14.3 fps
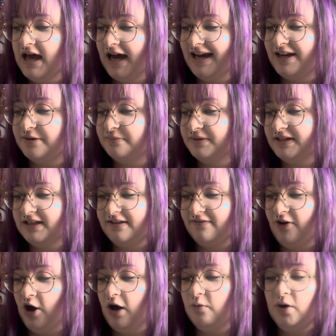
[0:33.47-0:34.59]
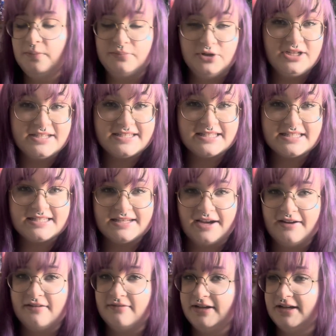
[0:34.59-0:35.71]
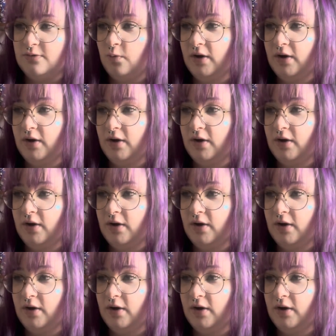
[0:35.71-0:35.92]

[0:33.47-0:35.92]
I completely forgot what book is inside of it,